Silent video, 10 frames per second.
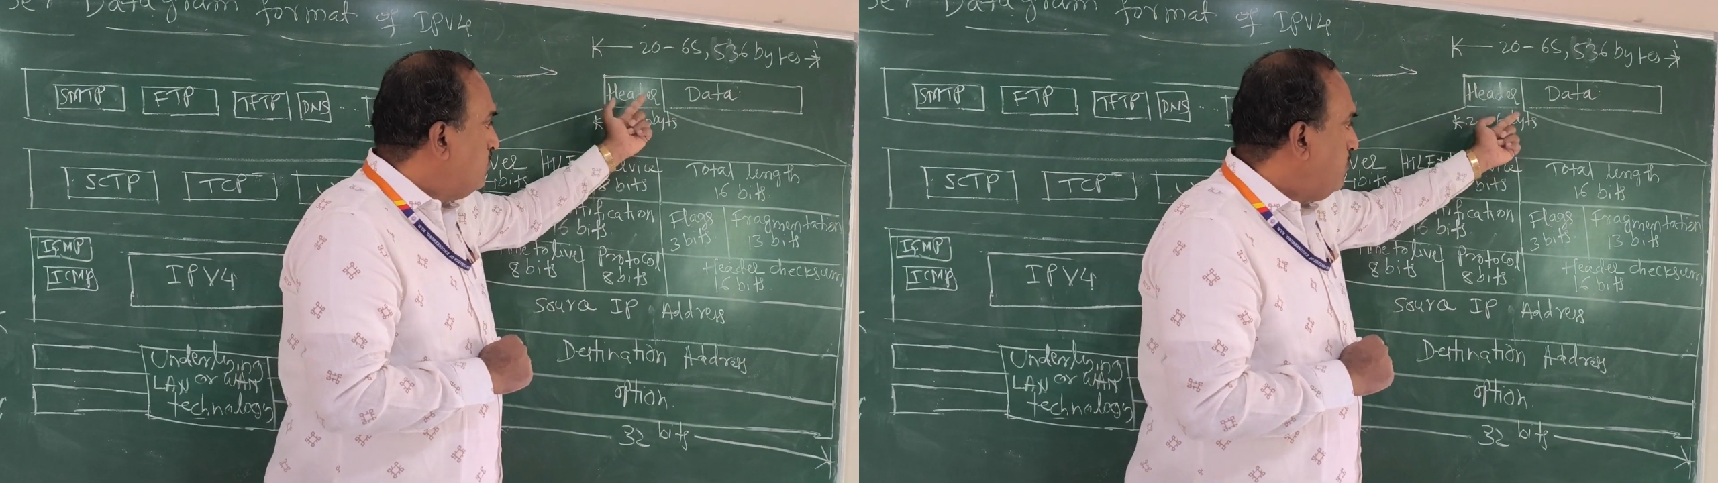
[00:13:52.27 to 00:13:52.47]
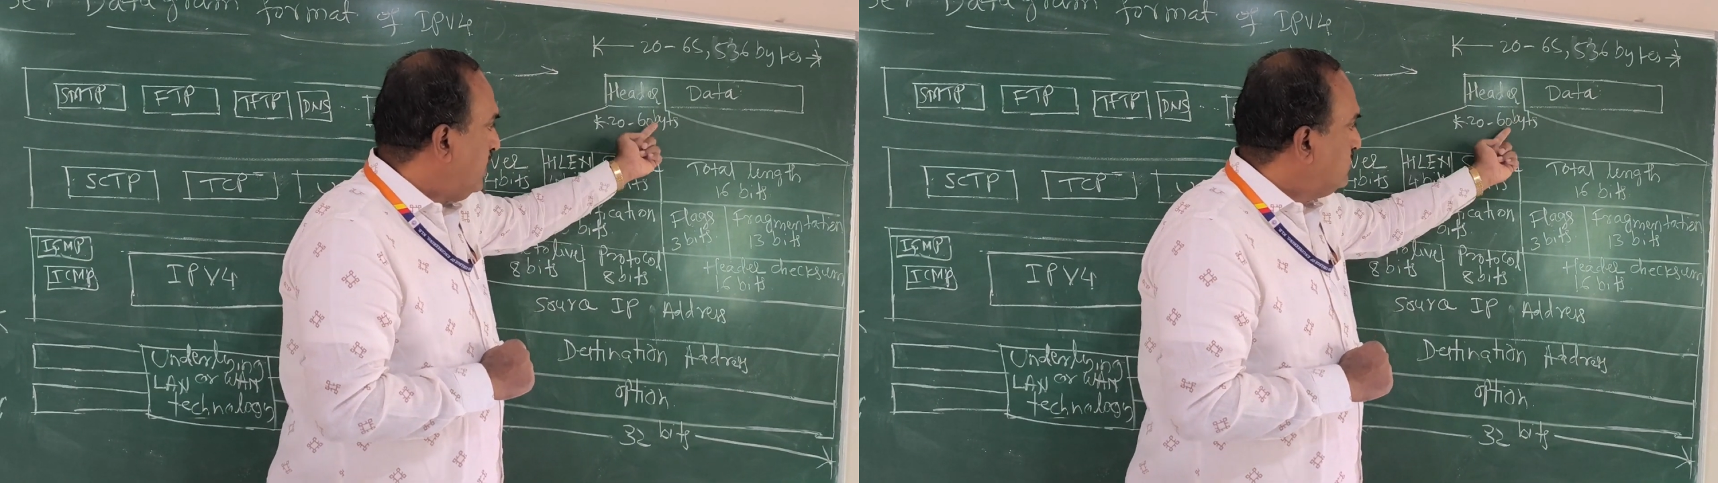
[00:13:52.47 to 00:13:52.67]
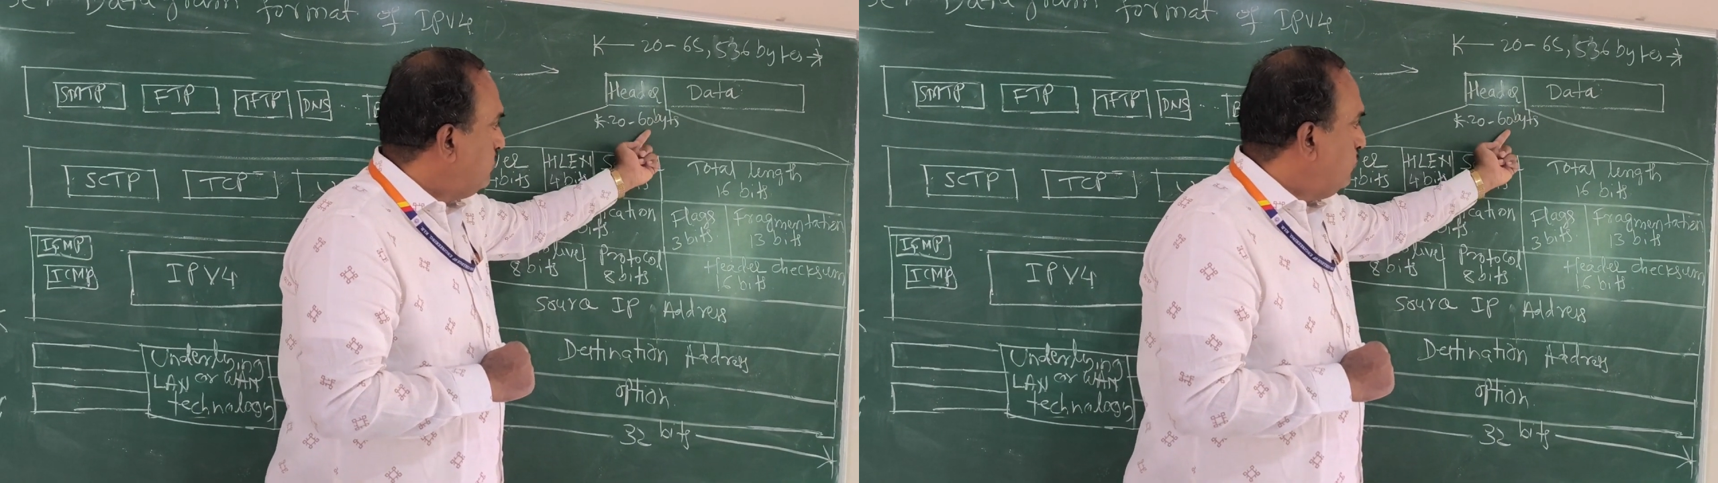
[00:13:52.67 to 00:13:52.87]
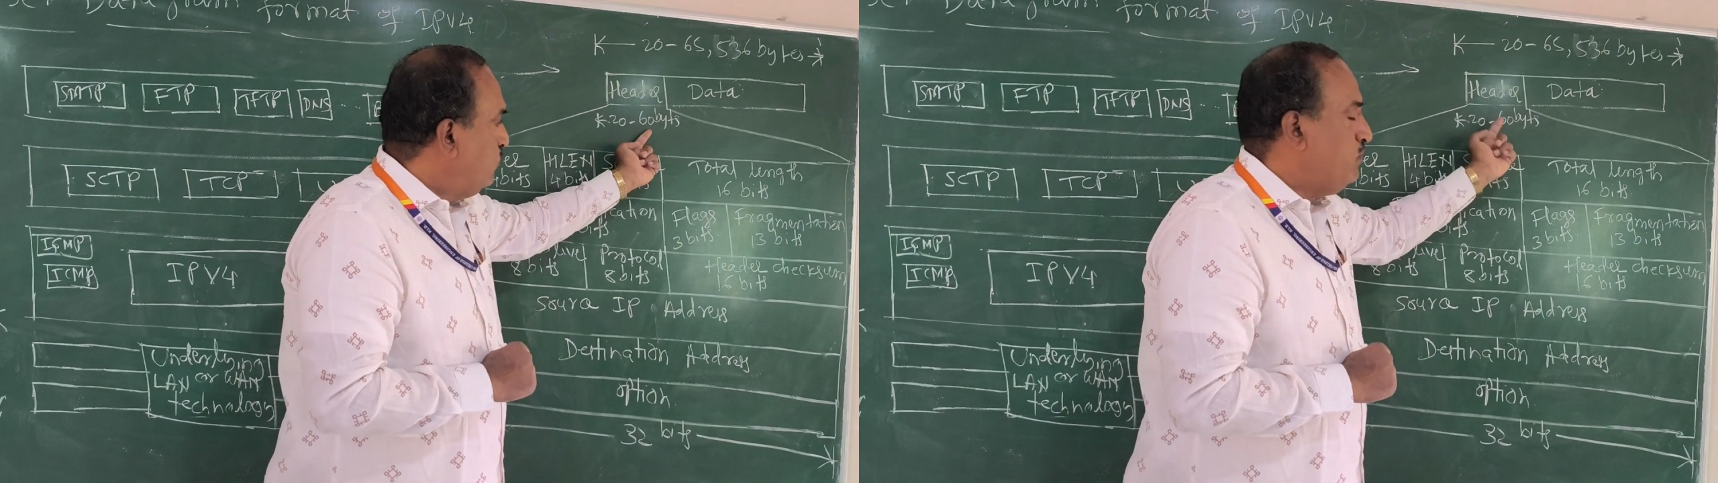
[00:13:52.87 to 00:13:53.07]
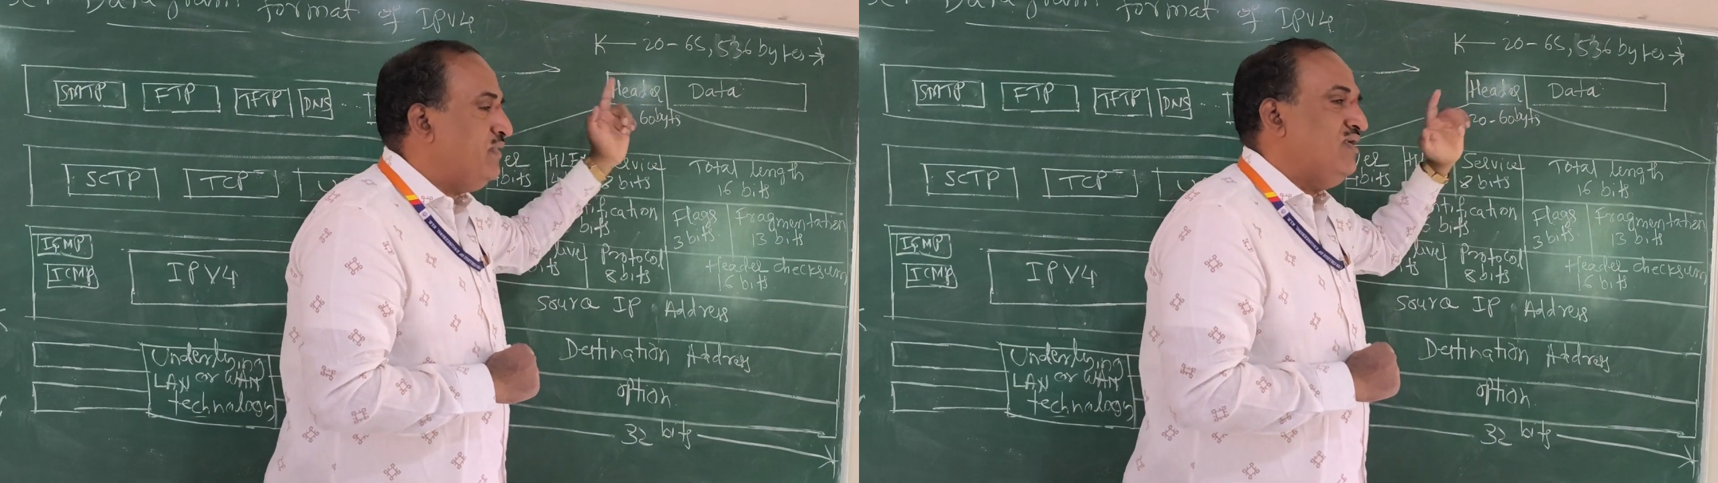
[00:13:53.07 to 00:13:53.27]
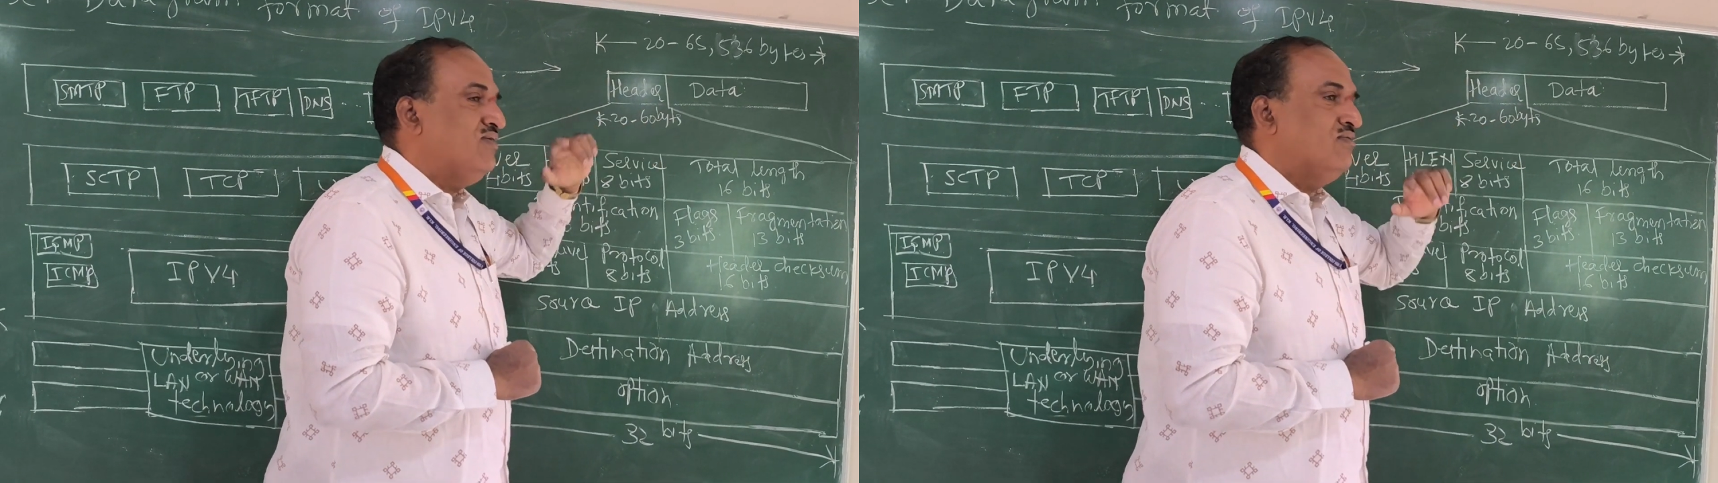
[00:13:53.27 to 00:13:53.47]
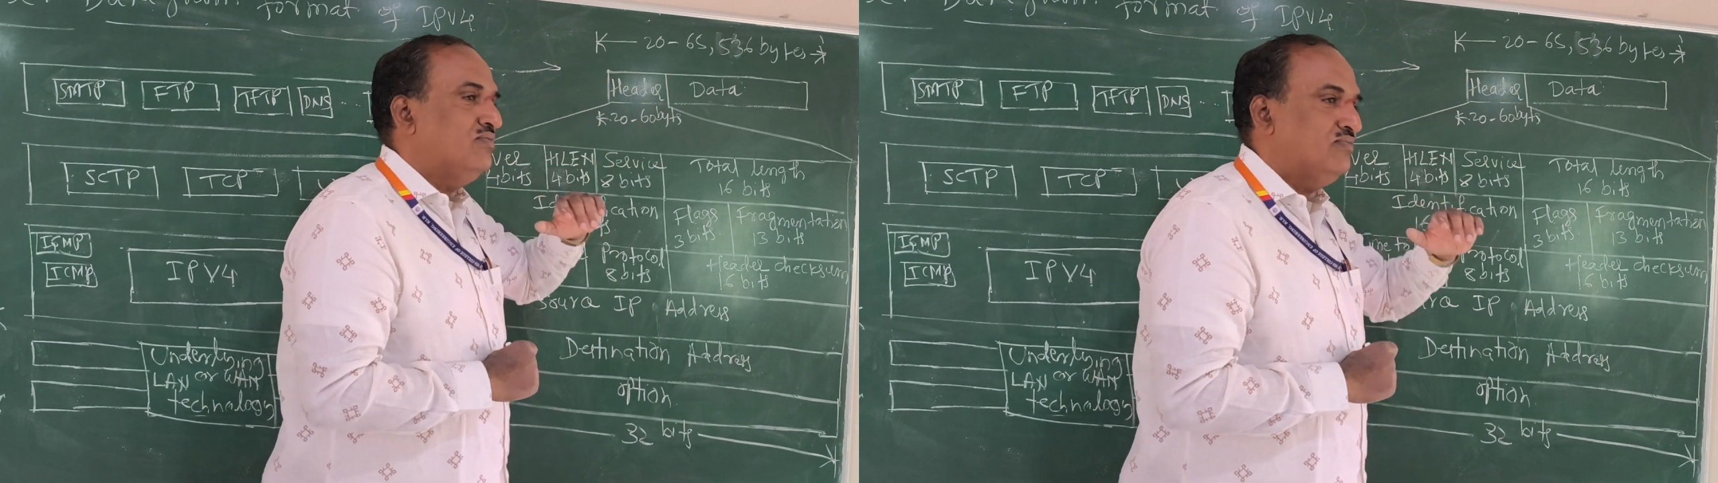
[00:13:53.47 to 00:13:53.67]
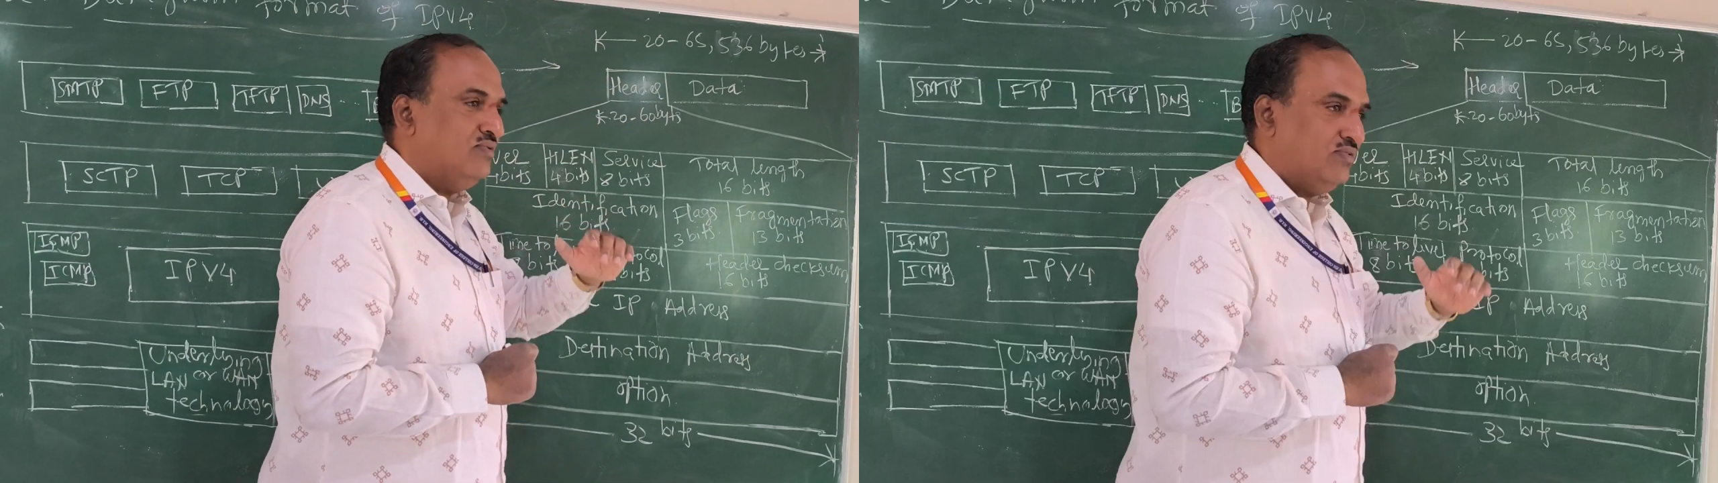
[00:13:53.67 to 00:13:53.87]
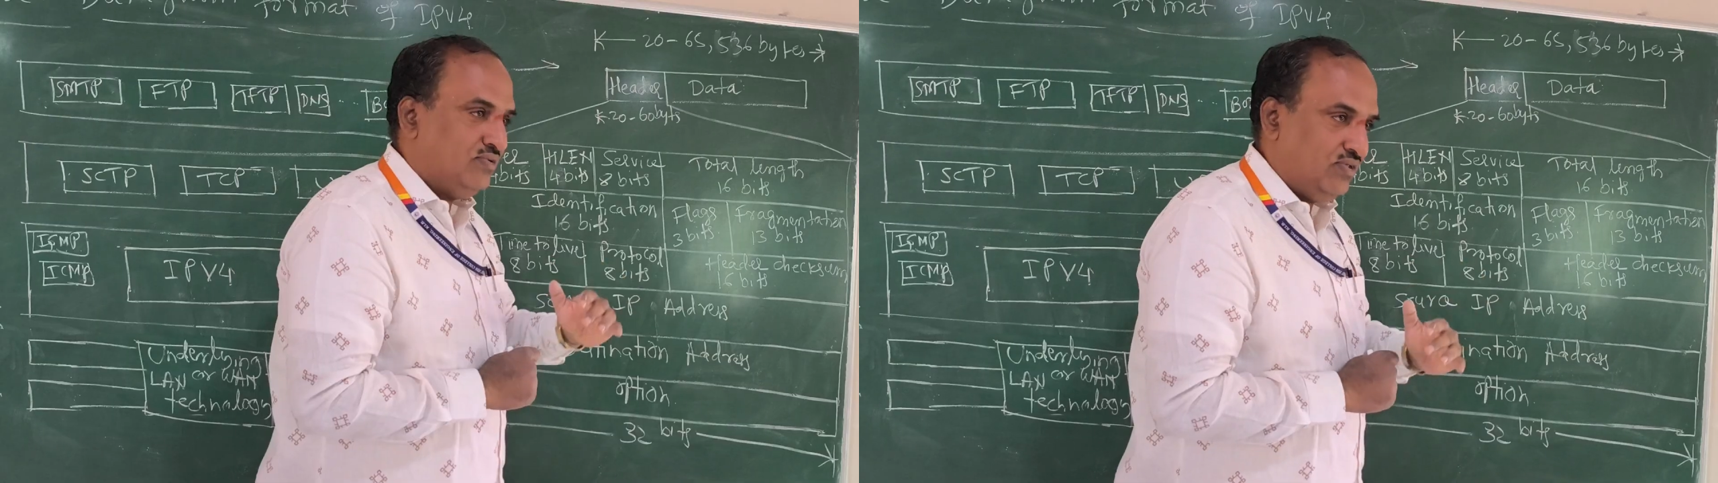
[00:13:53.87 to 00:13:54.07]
Maximum will be 60